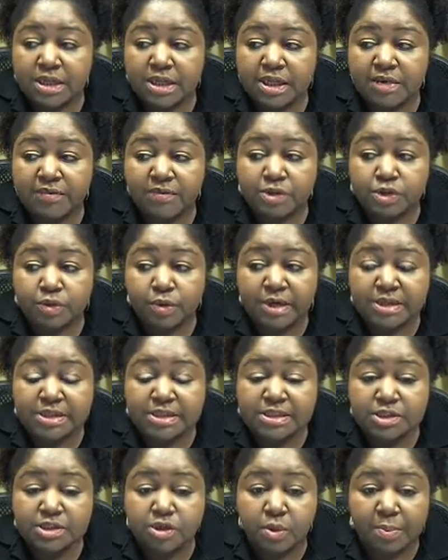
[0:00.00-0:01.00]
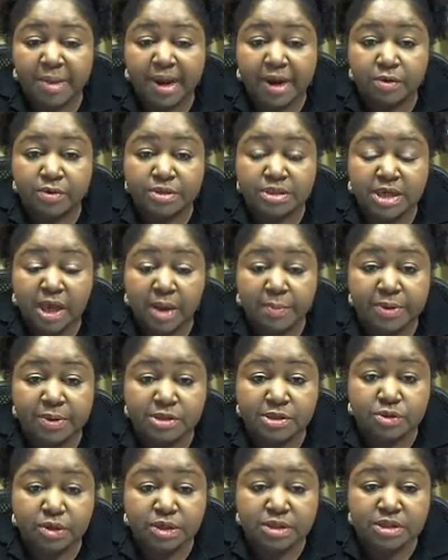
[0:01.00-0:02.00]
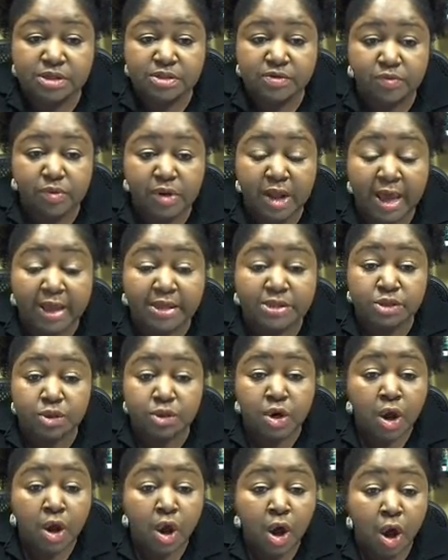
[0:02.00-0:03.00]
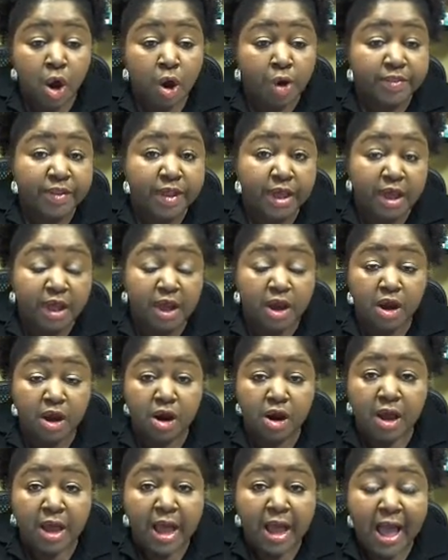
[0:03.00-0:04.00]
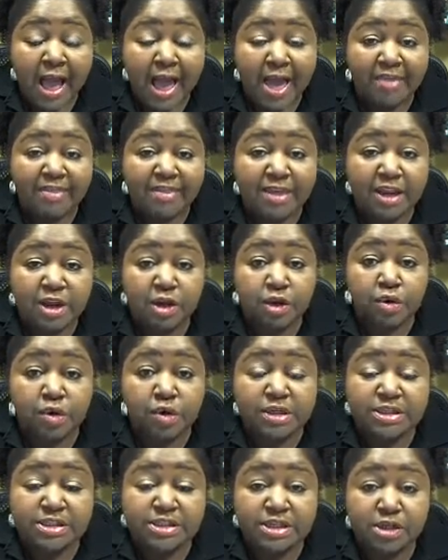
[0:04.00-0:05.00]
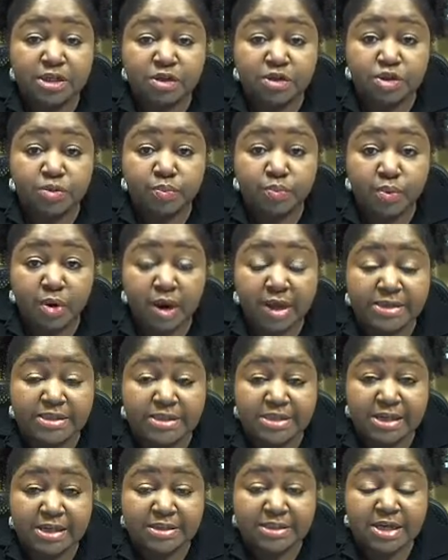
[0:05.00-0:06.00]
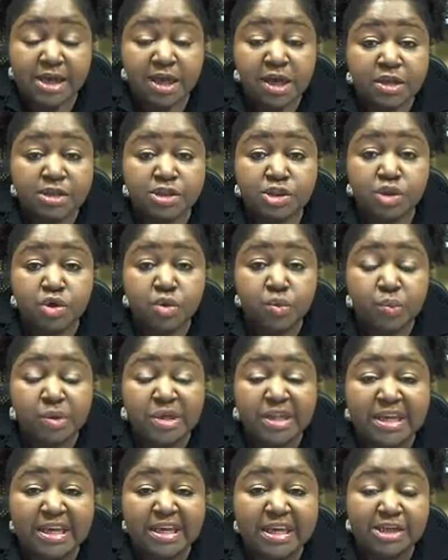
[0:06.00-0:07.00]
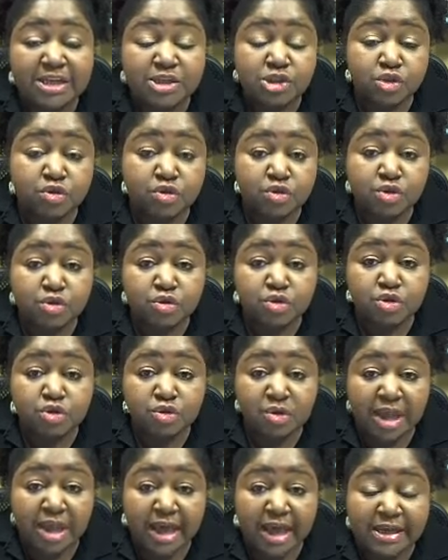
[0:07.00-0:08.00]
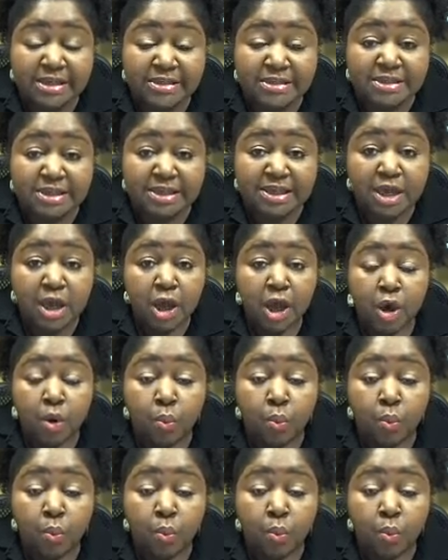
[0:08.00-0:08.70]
leaving traces or microscopic traces of relaxer on the hair, and then it'll continue to process. So you really get your neutralizing